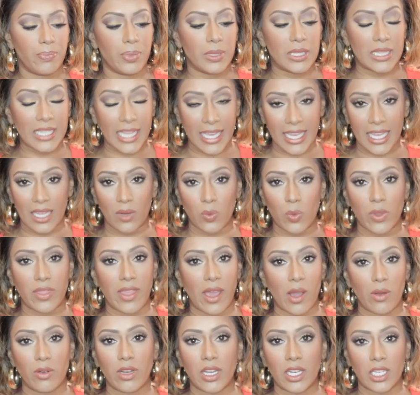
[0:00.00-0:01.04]
plain
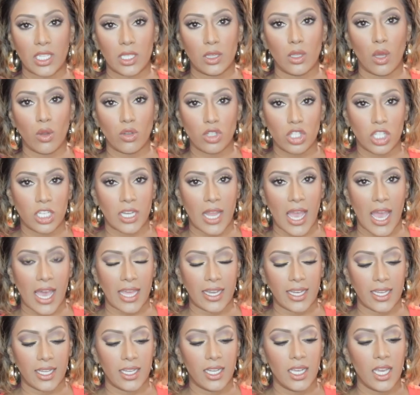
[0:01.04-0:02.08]
without any lotion
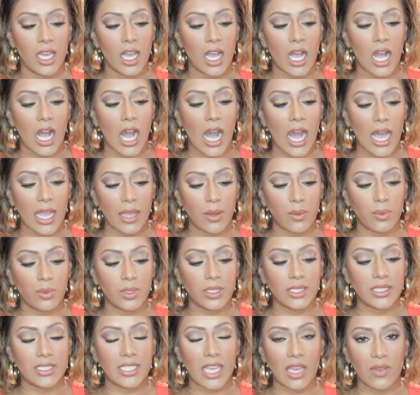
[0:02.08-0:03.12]
added, I
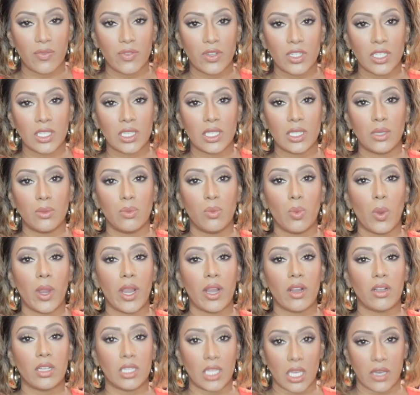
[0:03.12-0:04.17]
would definitely
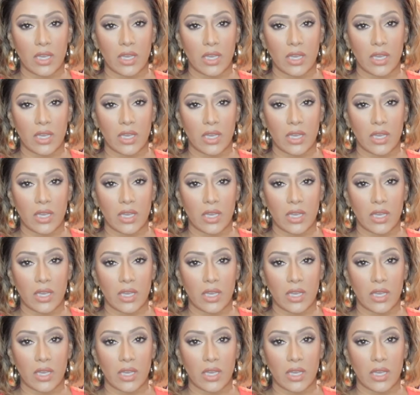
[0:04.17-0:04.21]
wear